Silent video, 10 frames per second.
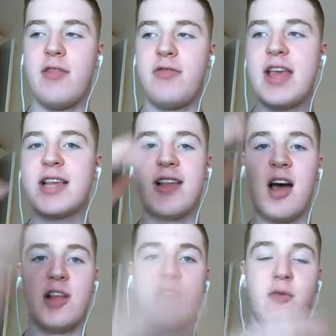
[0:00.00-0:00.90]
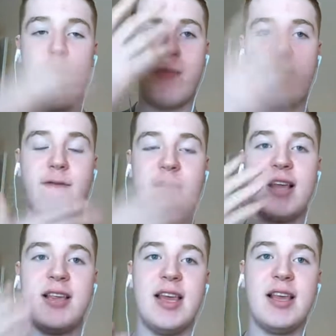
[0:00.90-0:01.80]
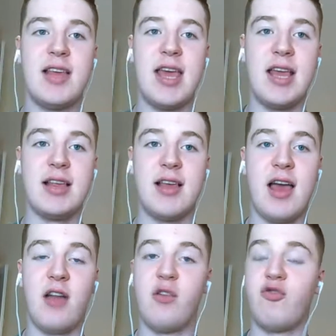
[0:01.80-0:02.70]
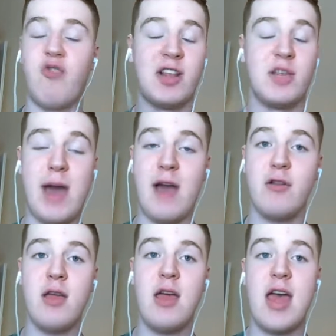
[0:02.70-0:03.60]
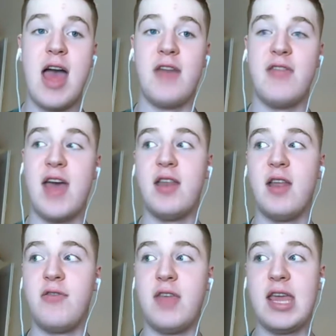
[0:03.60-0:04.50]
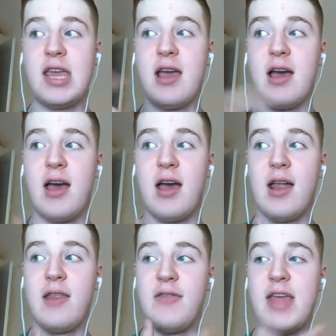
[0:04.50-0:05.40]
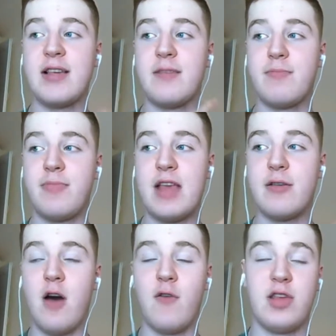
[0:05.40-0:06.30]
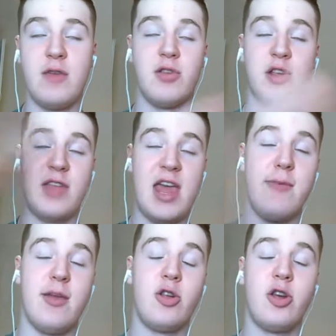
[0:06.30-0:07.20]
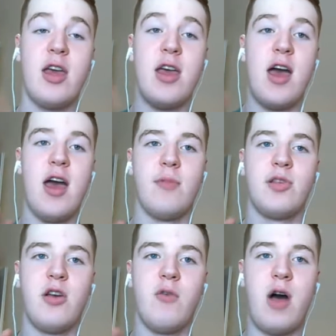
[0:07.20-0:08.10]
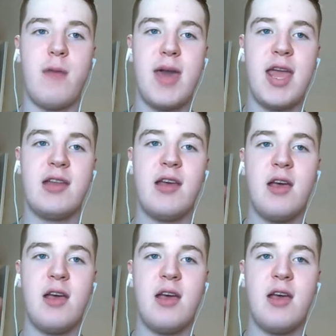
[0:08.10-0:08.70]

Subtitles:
this side, so where my face is transparent, and then this obviously was just the image. So I made